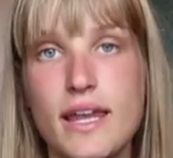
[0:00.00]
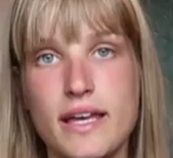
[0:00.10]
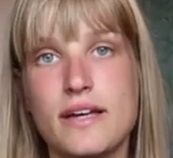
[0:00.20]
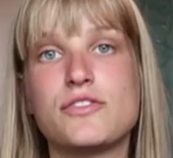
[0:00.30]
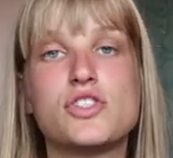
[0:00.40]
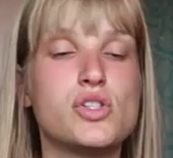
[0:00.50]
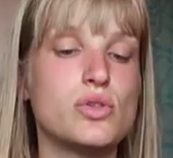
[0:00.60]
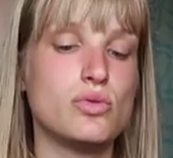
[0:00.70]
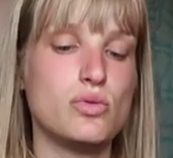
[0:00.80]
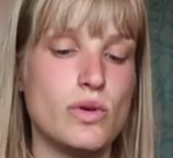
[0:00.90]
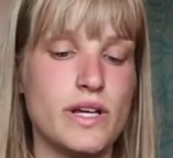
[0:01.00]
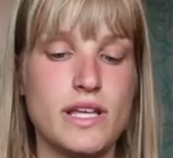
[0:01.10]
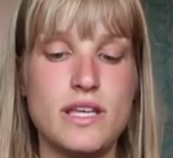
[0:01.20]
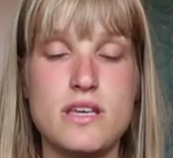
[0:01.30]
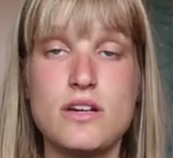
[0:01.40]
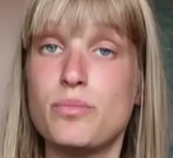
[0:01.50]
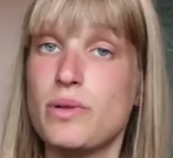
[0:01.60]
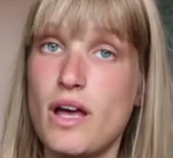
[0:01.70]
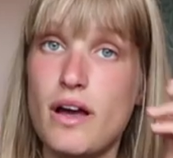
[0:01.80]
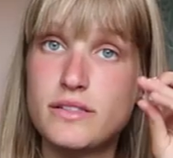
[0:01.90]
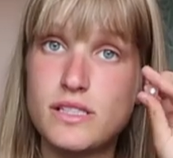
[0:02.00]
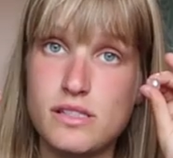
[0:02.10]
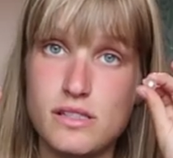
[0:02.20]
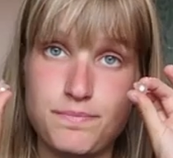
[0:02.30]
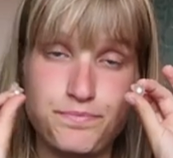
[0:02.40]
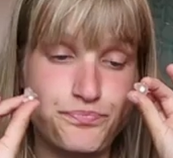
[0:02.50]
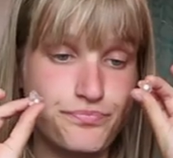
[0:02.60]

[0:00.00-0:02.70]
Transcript: and I have two earplugs.